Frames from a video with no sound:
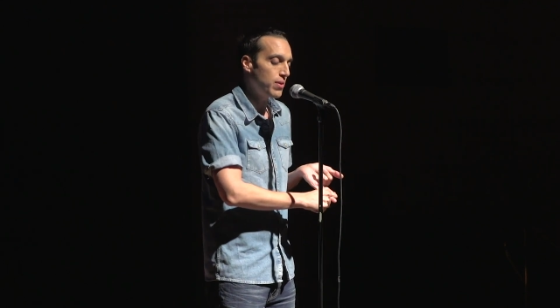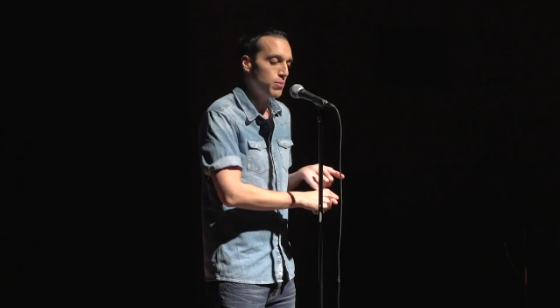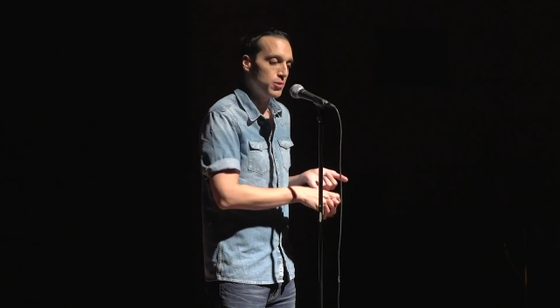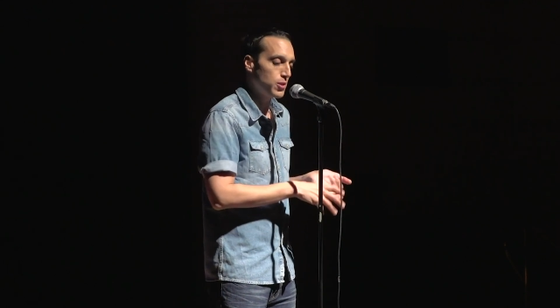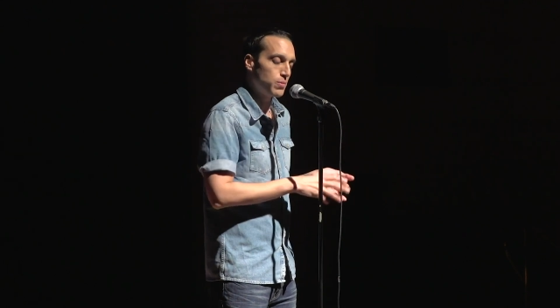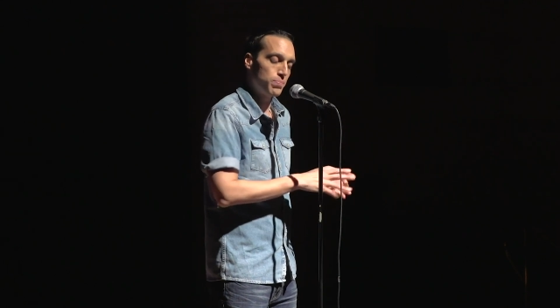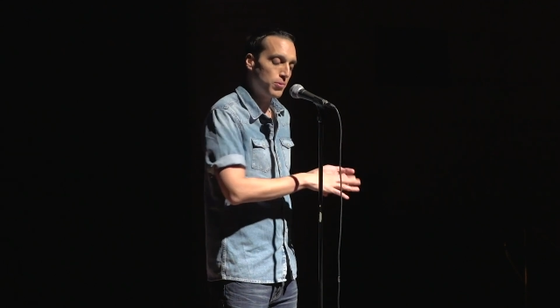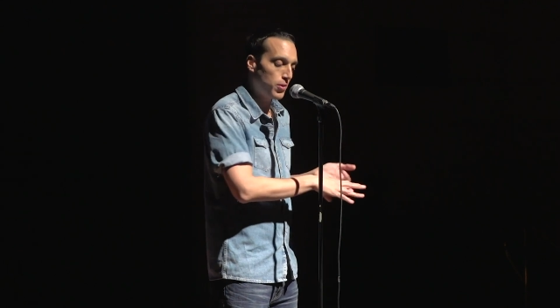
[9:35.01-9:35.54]
he was
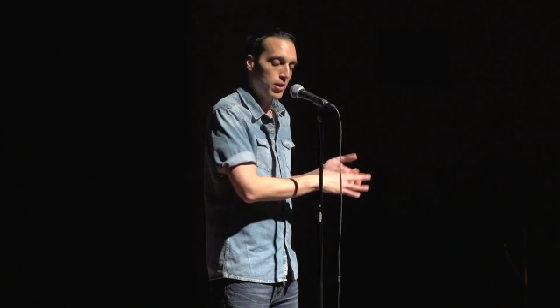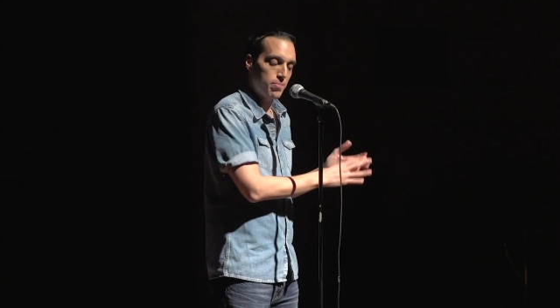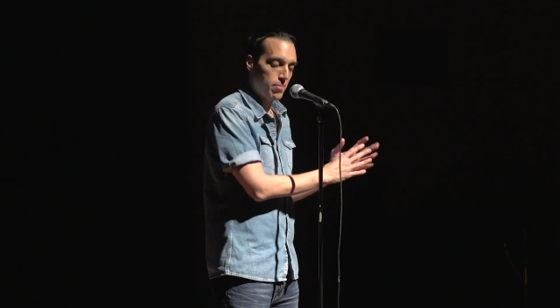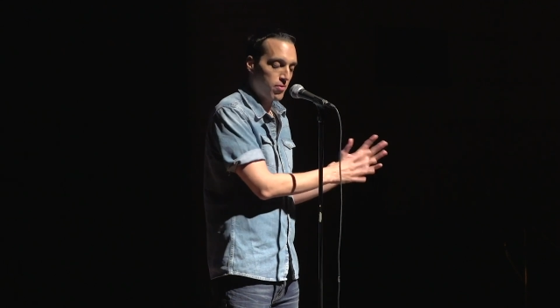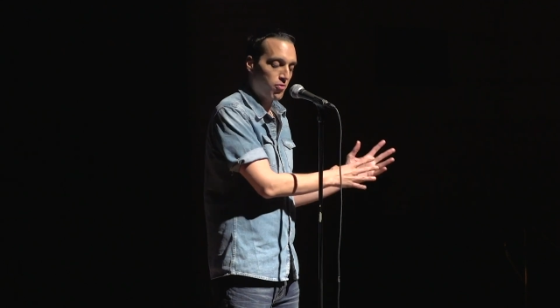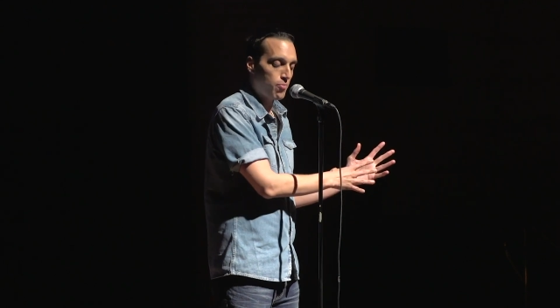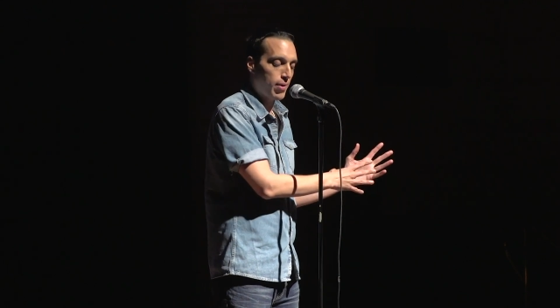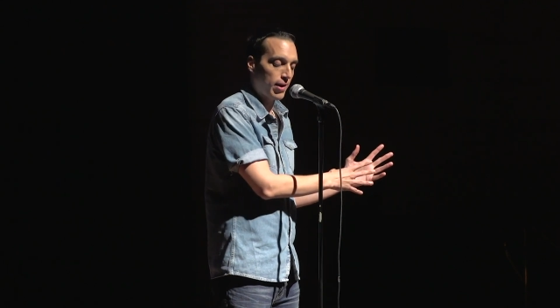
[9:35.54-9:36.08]
just bullying
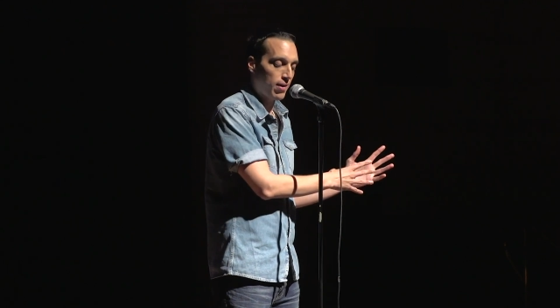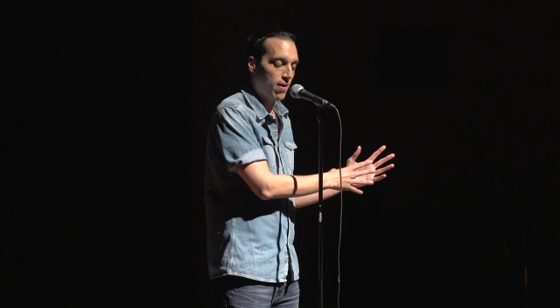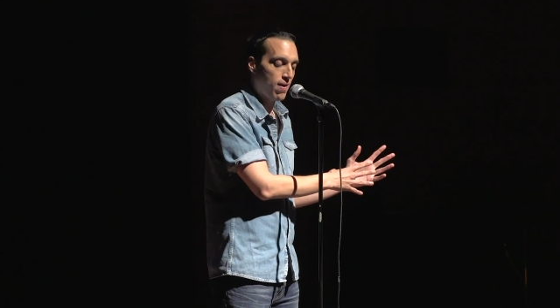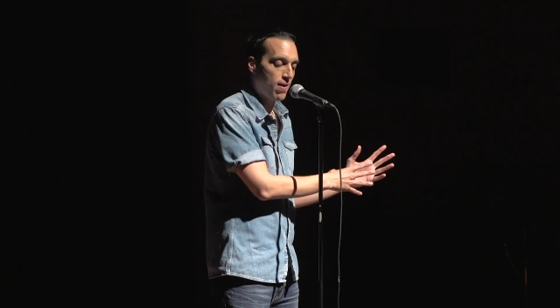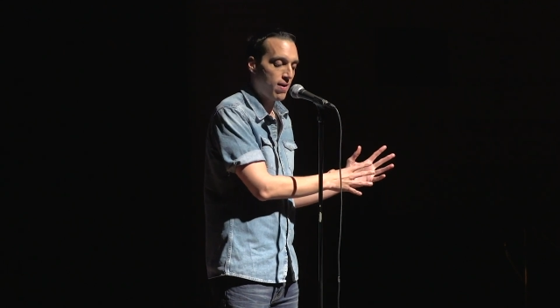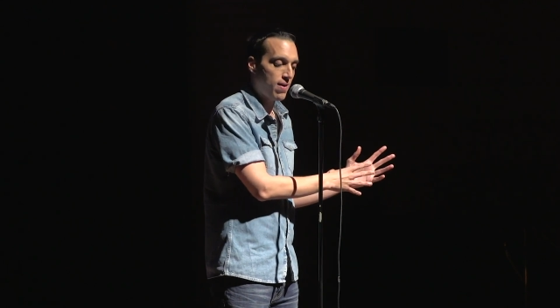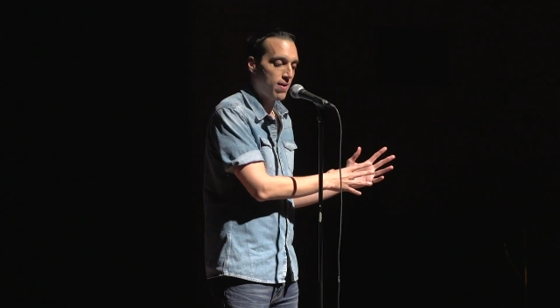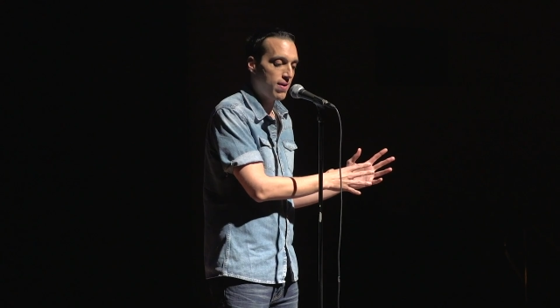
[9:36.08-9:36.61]
me for my
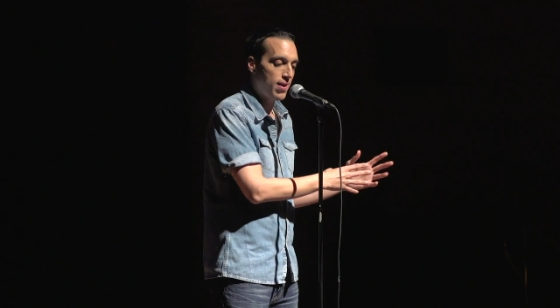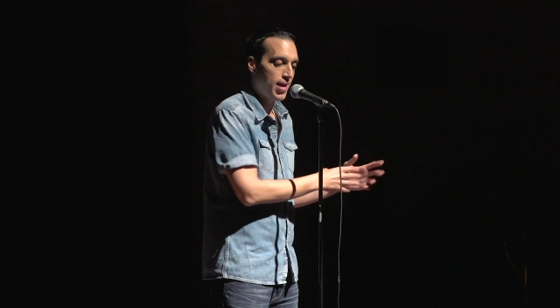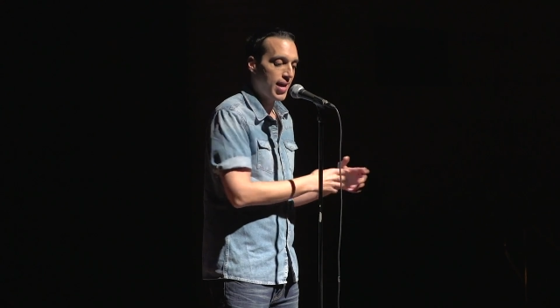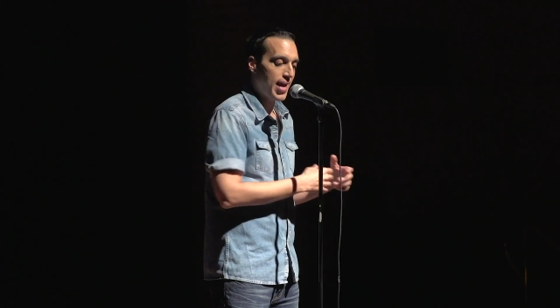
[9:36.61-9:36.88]
car,